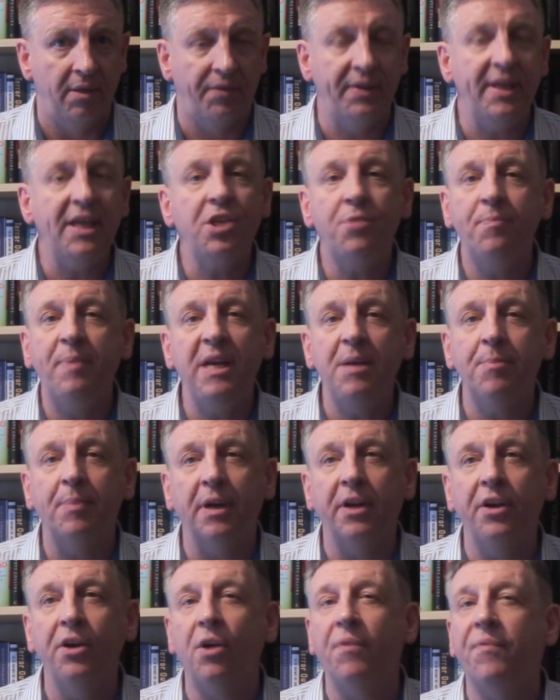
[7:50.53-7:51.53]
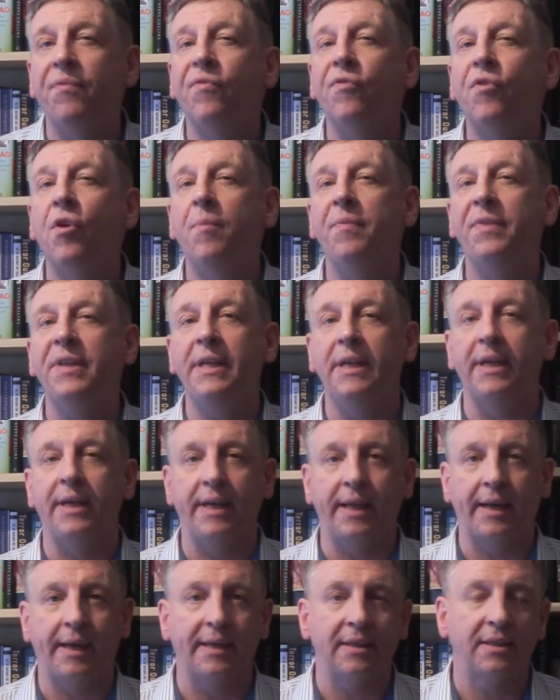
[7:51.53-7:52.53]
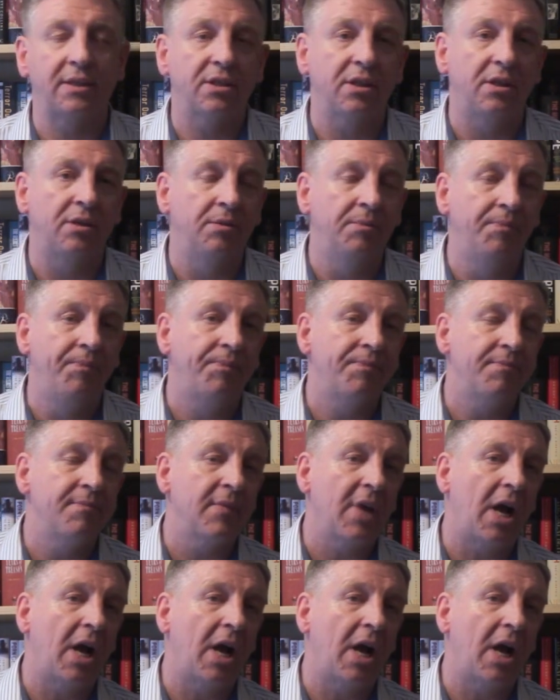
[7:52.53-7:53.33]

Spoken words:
These people are not from the area, so